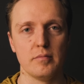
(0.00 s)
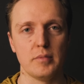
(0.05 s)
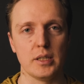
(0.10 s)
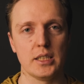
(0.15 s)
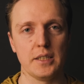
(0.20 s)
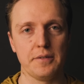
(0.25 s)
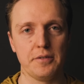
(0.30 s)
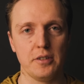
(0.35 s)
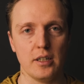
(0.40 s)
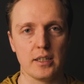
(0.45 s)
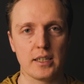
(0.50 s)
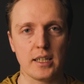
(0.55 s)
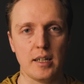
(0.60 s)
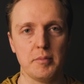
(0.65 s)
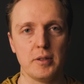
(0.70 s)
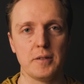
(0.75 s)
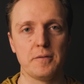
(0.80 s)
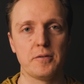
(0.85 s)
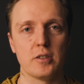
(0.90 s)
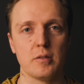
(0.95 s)
But if you are
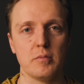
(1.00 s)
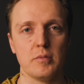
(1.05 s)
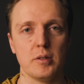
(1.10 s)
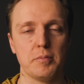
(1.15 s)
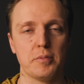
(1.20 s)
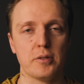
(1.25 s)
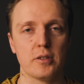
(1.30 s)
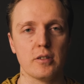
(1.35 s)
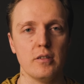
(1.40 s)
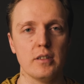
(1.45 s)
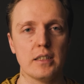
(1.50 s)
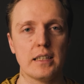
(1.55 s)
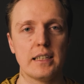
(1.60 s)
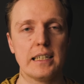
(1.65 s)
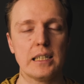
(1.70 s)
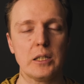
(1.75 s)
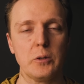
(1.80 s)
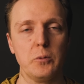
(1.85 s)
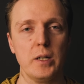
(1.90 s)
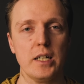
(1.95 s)
coming from abroad,
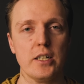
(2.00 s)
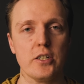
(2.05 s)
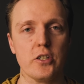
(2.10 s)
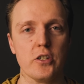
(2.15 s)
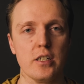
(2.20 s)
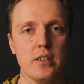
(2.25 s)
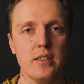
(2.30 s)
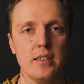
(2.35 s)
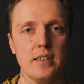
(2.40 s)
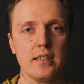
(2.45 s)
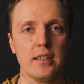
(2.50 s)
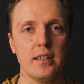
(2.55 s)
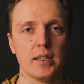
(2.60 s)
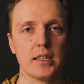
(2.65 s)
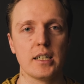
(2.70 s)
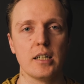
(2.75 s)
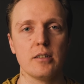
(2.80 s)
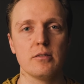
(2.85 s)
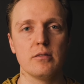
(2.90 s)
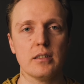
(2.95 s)
the question is
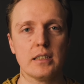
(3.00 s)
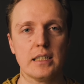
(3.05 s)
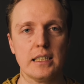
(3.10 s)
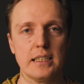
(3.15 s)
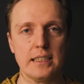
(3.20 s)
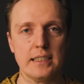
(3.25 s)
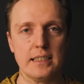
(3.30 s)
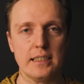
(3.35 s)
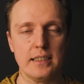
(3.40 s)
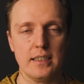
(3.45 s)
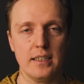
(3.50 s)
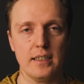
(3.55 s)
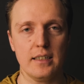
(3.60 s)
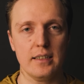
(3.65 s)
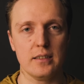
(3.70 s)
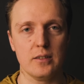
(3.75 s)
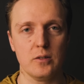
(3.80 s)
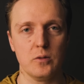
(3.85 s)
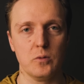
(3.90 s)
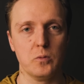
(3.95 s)
how you can
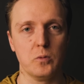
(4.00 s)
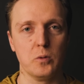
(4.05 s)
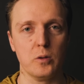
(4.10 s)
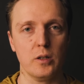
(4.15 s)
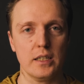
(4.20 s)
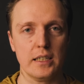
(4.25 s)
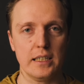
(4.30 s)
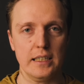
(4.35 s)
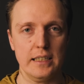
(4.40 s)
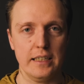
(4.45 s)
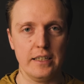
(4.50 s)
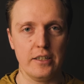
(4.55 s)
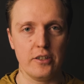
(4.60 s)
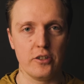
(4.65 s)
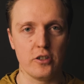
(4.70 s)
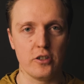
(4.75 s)
start working in